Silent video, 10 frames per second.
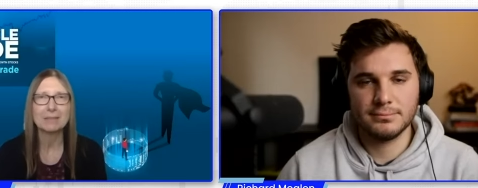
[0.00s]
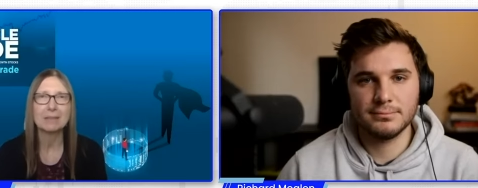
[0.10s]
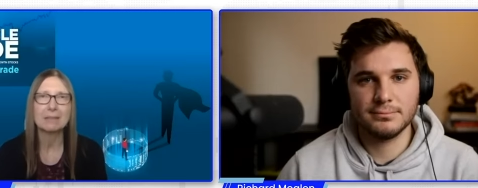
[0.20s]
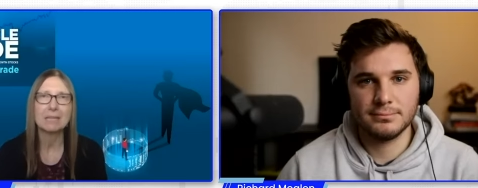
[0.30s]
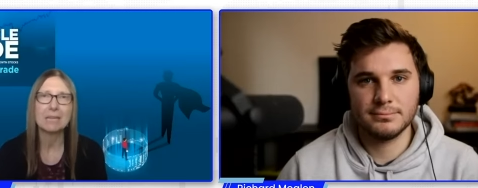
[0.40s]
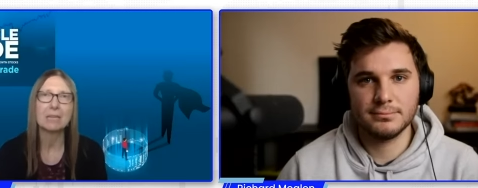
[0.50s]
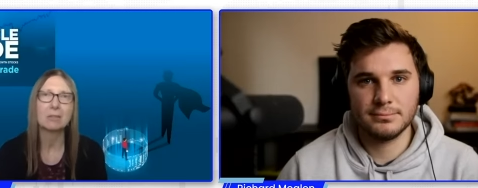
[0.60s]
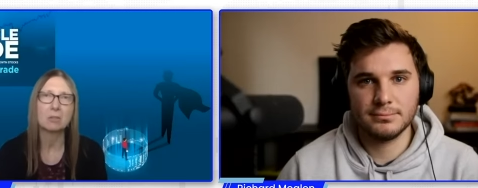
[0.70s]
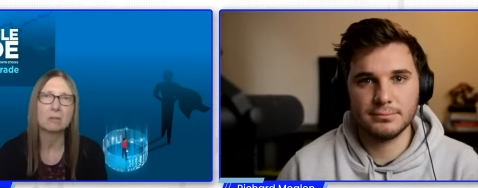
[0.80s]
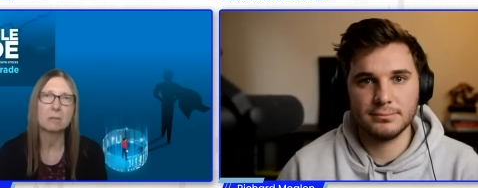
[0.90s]
Speaker 1: uh, then I
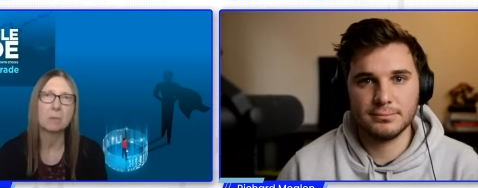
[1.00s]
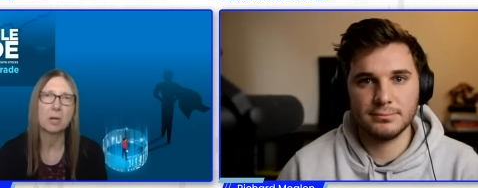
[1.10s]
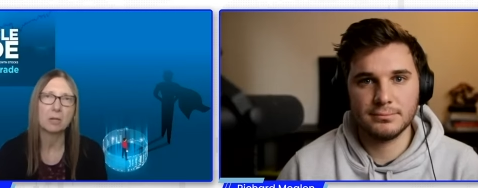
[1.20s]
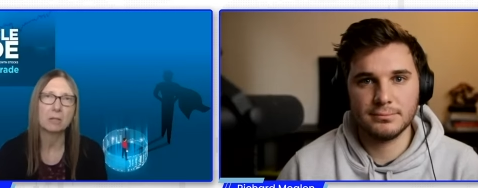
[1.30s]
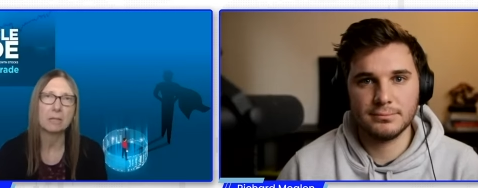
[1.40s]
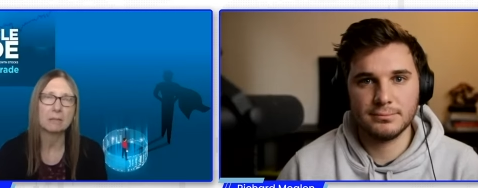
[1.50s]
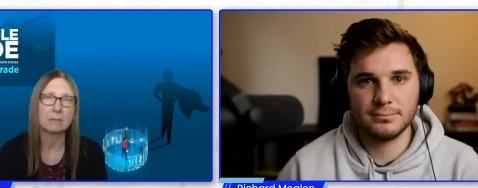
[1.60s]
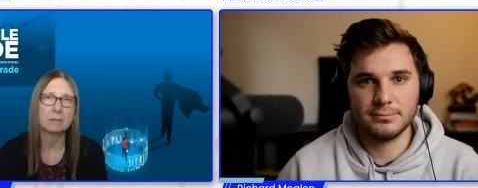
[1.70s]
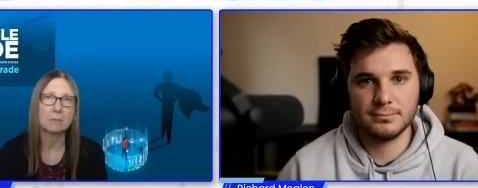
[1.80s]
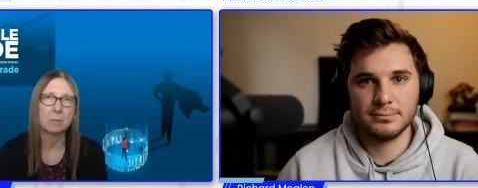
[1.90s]
learned some hard
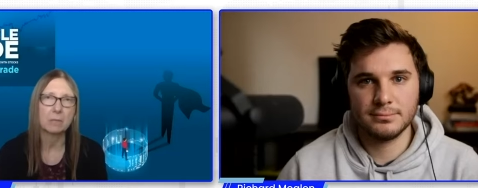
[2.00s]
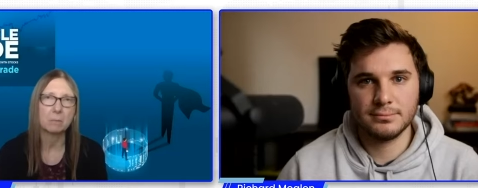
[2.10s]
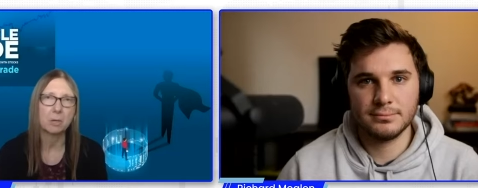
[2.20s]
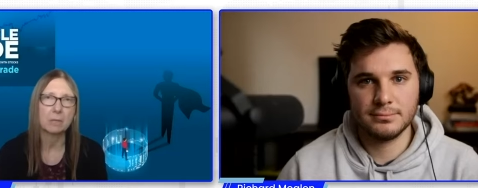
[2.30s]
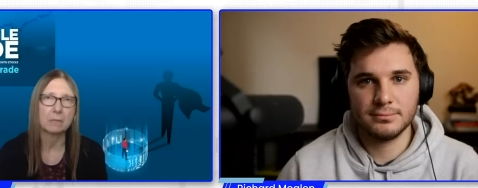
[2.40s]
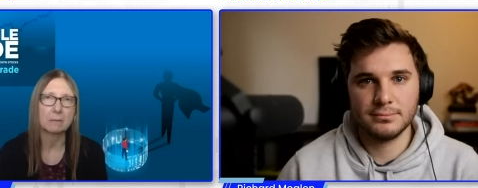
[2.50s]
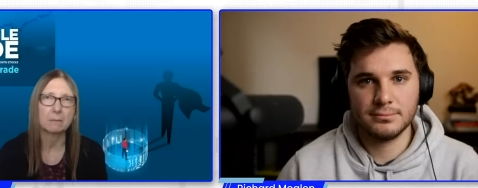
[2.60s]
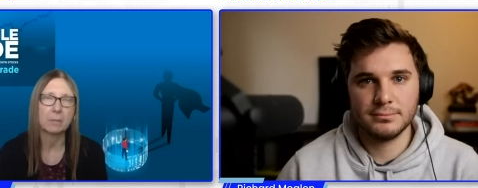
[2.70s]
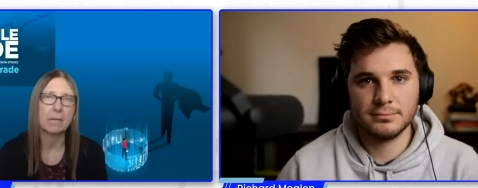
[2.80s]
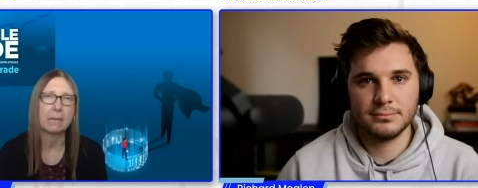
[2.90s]
lessons when the markets
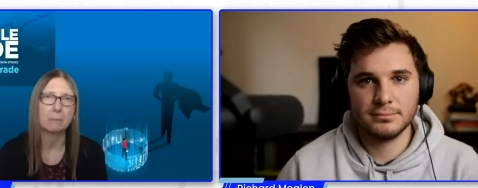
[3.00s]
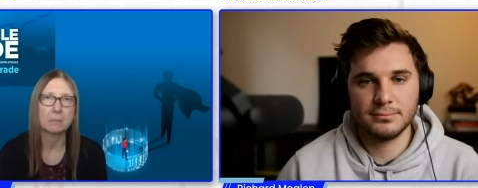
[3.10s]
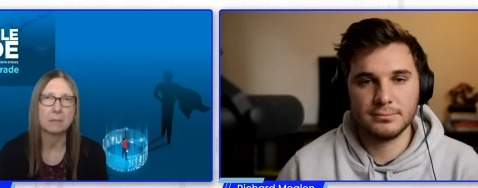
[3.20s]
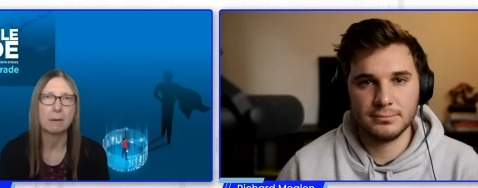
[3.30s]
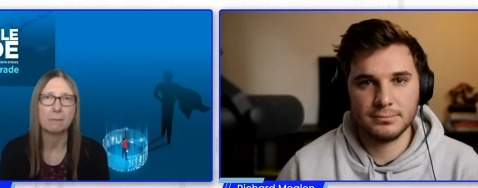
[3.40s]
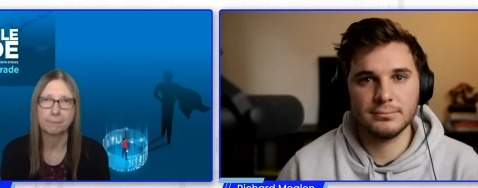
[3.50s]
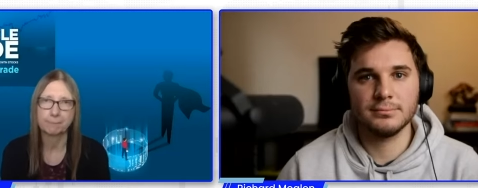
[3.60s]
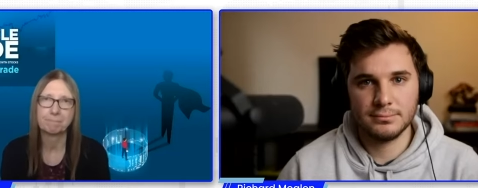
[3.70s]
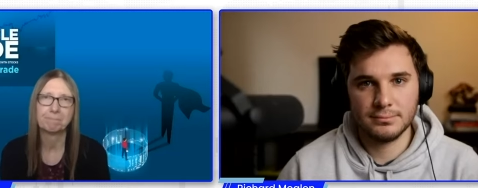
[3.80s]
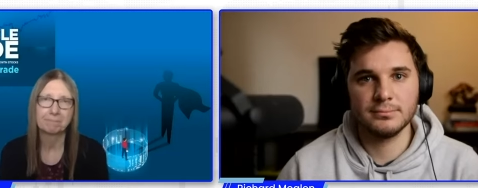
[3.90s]
became tough.
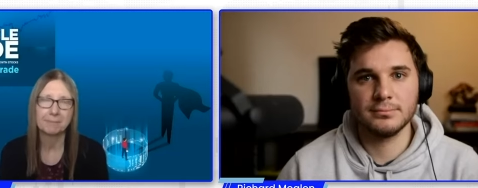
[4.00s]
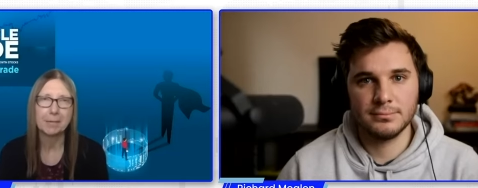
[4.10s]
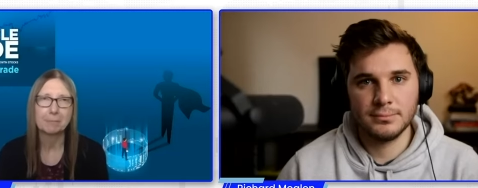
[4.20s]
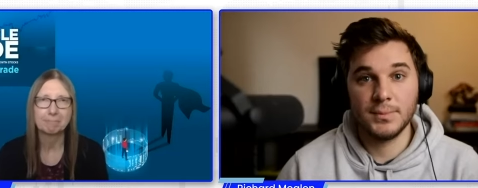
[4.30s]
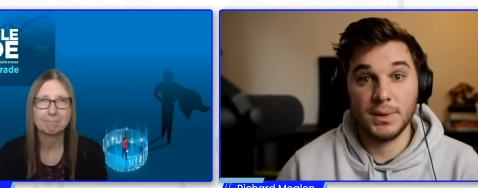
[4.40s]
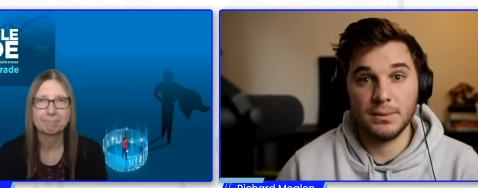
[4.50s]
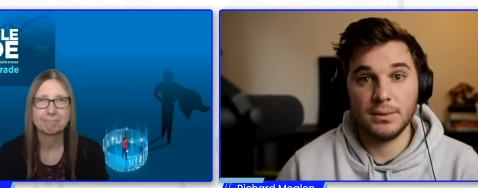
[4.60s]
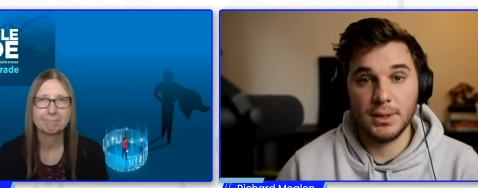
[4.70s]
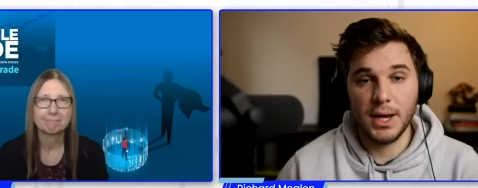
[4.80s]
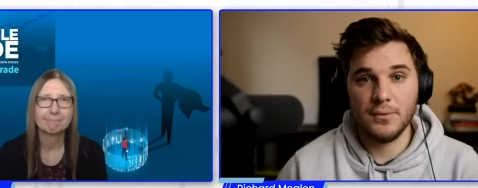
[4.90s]
Yeah.
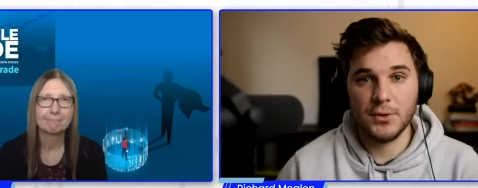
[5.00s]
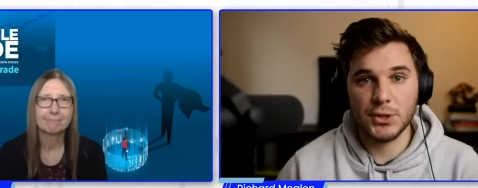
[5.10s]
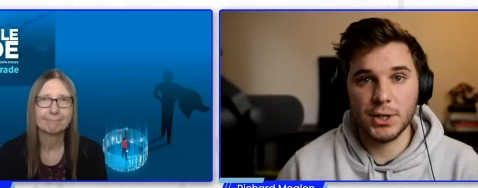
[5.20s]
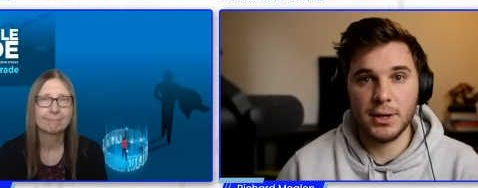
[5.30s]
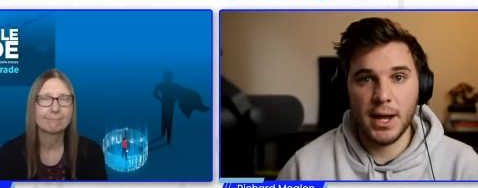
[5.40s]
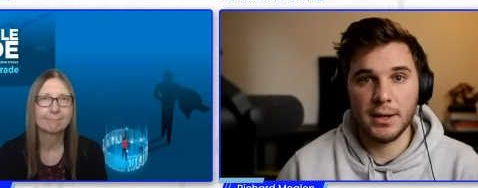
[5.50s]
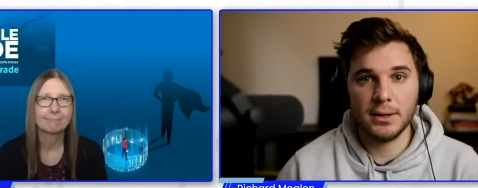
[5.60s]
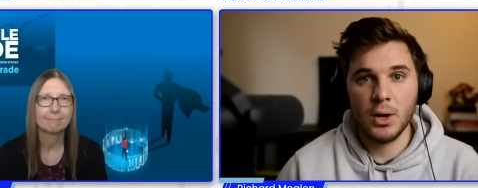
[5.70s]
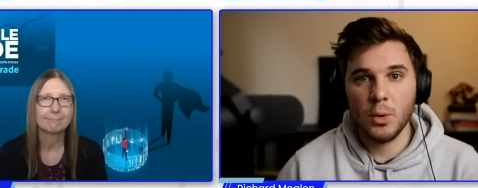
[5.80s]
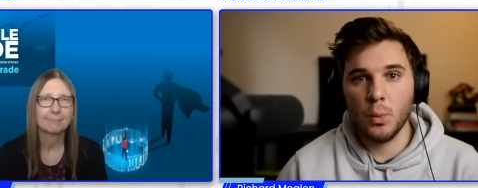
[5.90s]
Speaker 2: Yeah, for sure. And
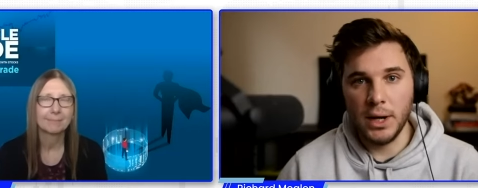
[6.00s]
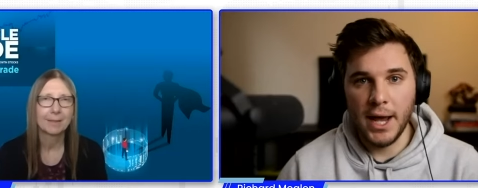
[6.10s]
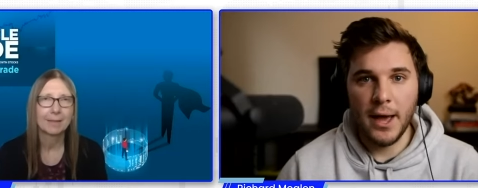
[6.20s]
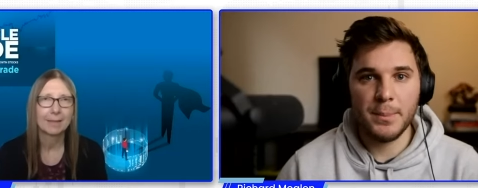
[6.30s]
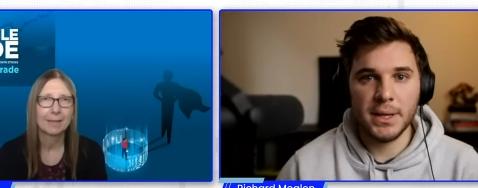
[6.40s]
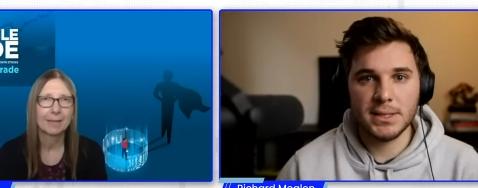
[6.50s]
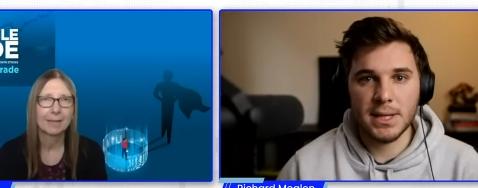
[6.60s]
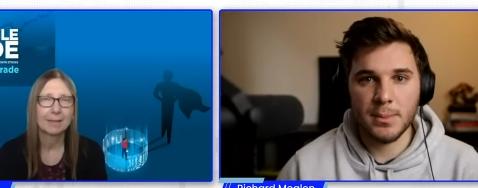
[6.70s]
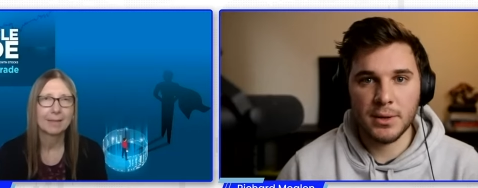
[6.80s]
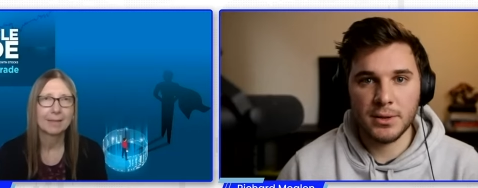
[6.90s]
what have been
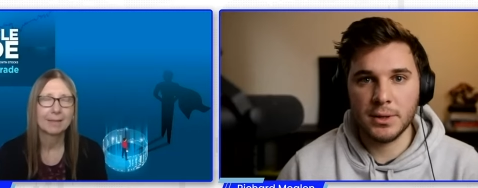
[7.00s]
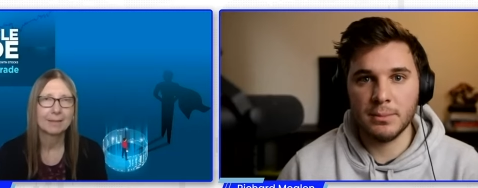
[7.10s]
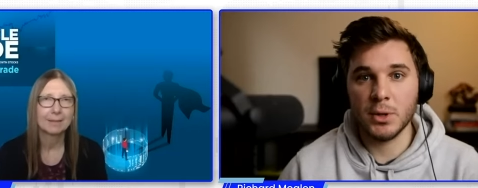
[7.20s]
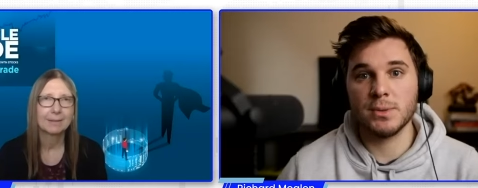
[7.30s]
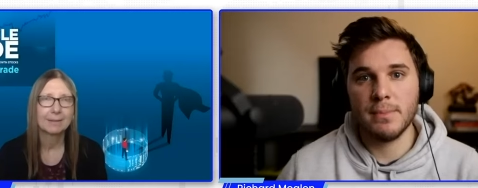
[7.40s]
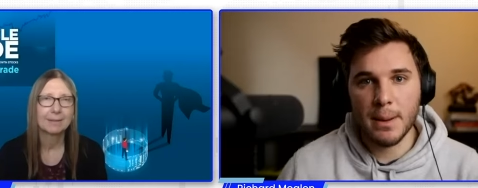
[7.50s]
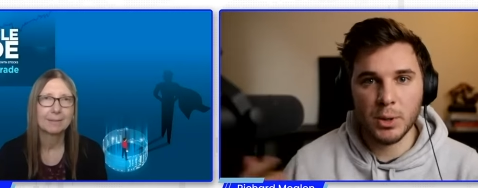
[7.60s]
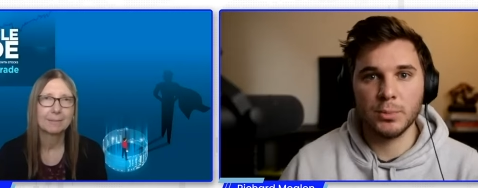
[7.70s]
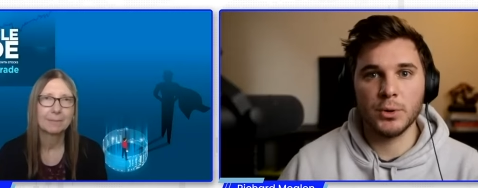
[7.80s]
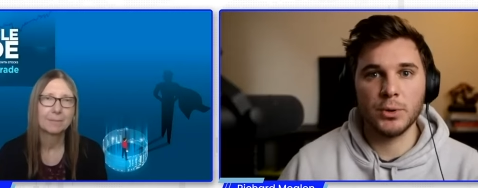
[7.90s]
some of the most
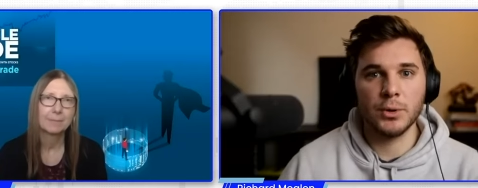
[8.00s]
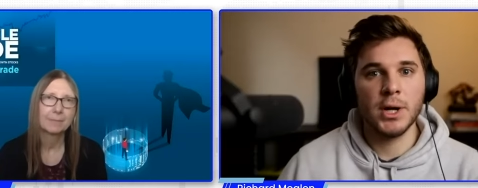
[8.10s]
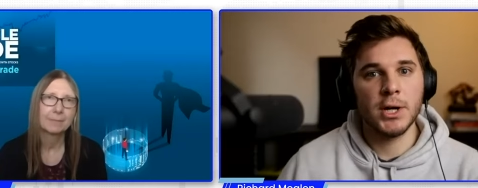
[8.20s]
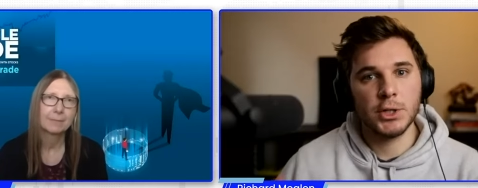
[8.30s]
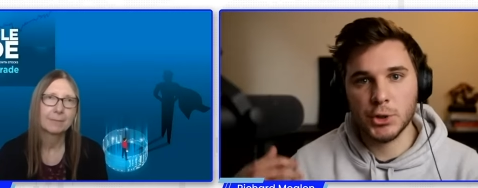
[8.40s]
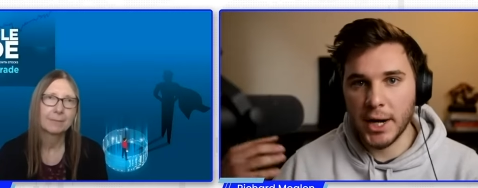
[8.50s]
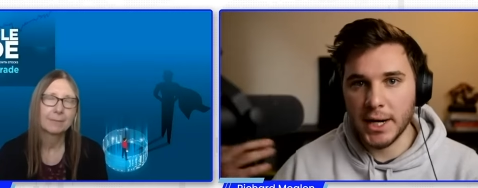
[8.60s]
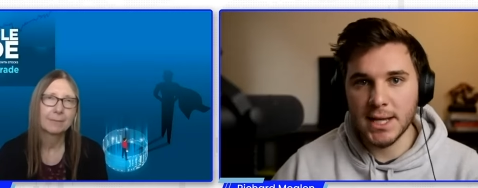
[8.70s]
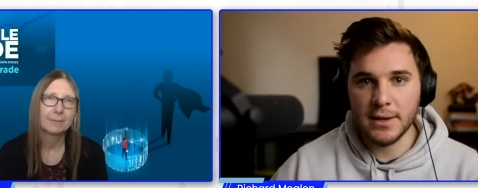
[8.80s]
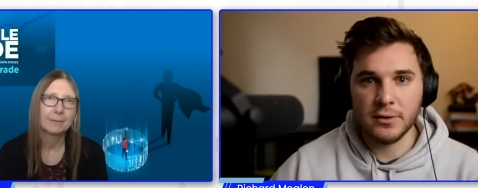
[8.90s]
memorable trades
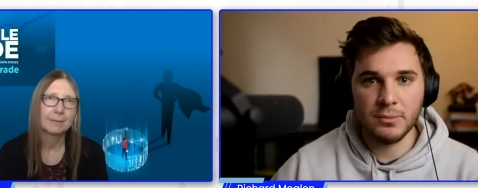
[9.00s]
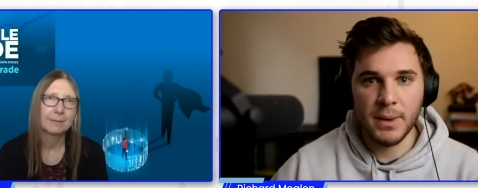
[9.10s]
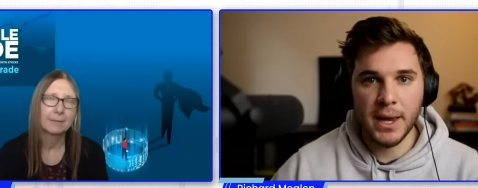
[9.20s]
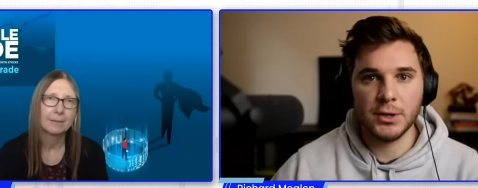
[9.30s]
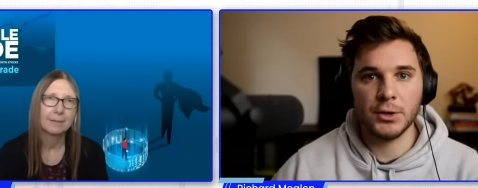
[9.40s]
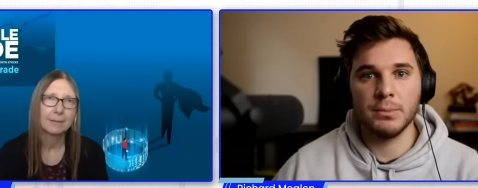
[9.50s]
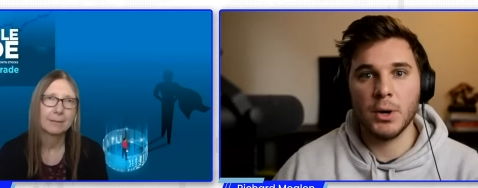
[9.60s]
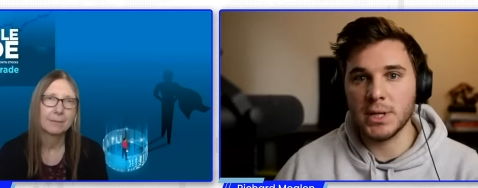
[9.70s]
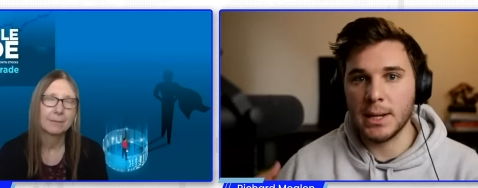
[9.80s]
that you've made or most